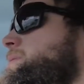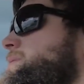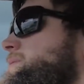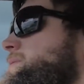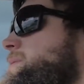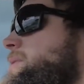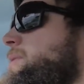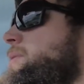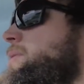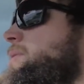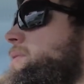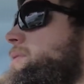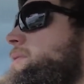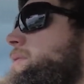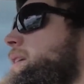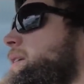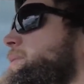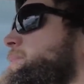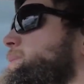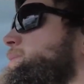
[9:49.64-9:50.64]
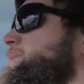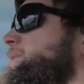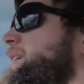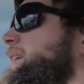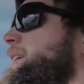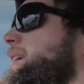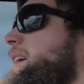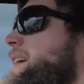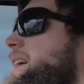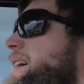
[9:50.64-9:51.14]
So that was
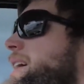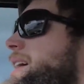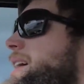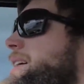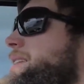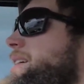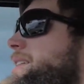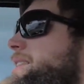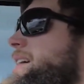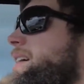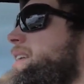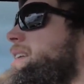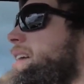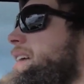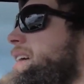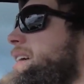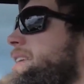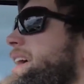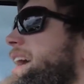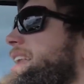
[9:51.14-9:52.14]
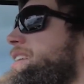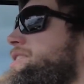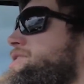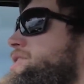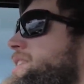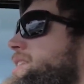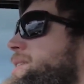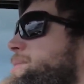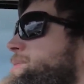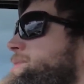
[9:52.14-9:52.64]
an
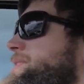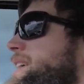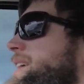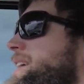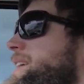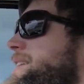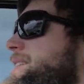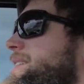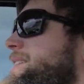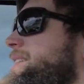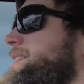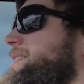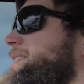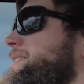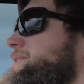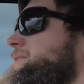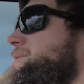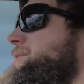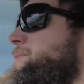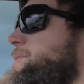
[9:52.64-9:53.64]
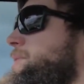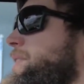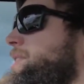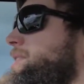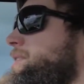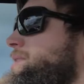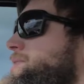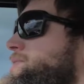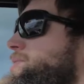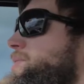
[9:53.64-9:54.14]
analogy I was thinking to kind
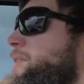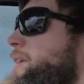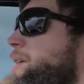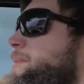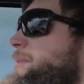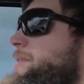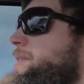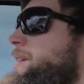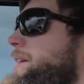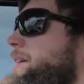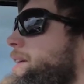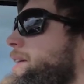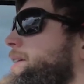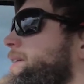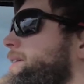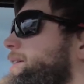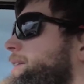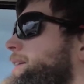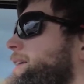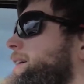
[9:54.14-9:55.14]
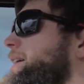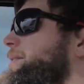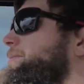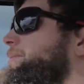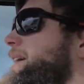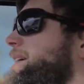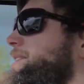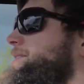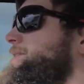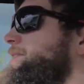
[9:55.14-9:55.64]
of describe it there
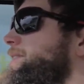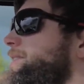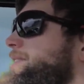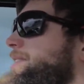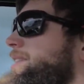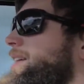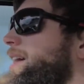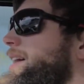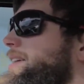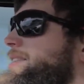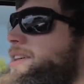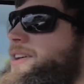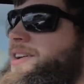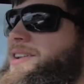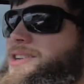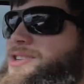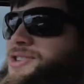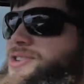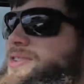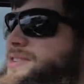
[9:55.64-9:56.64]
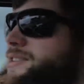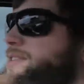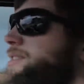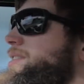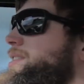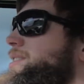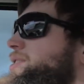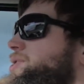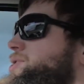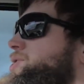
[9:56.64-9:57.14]
last night, and I thought I should
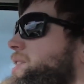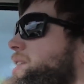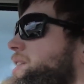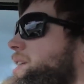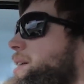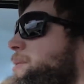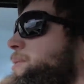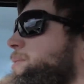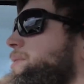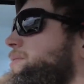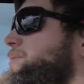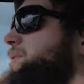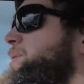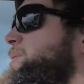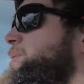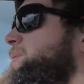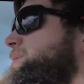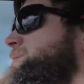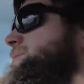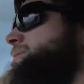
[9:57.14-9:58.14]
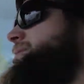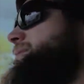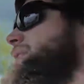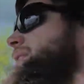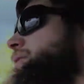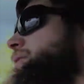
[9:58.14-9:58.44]
share that with the viewers, and